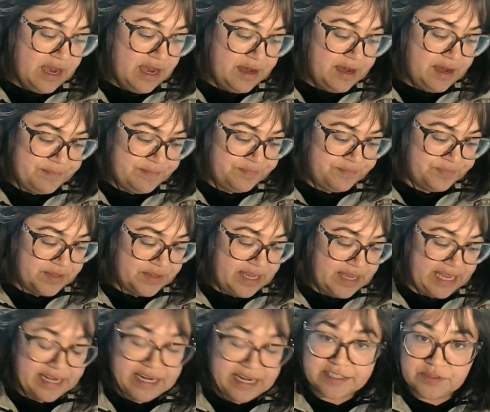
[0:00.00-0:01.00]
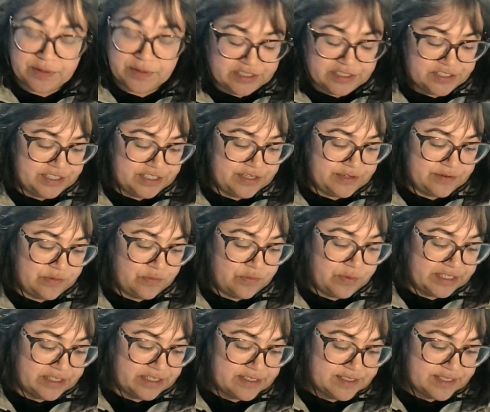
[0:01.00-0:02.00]
Okay, next question.
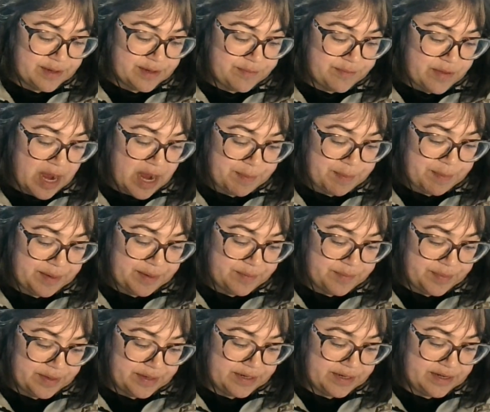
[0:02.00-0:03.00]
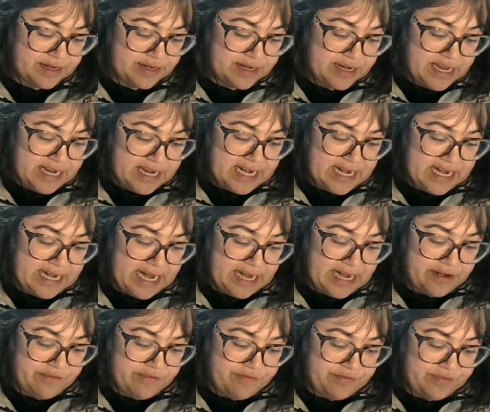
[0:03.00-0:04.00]
What are some hummingbird
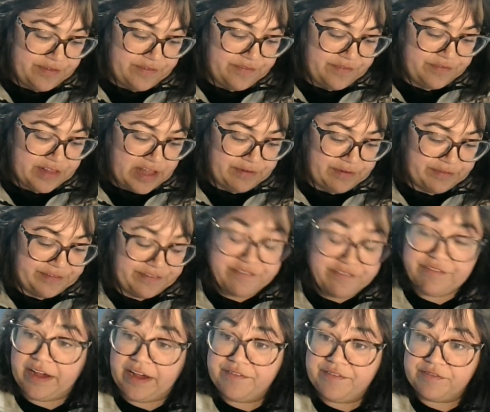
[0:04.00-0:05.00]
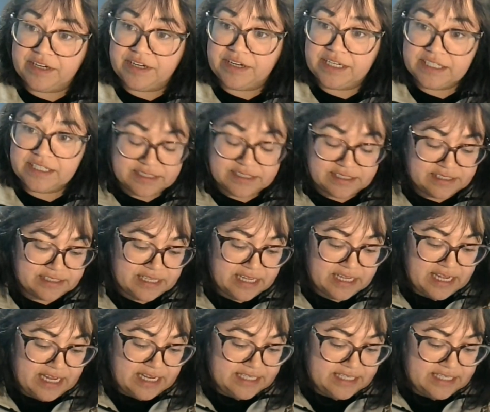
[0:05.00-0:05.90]
native flower favorites?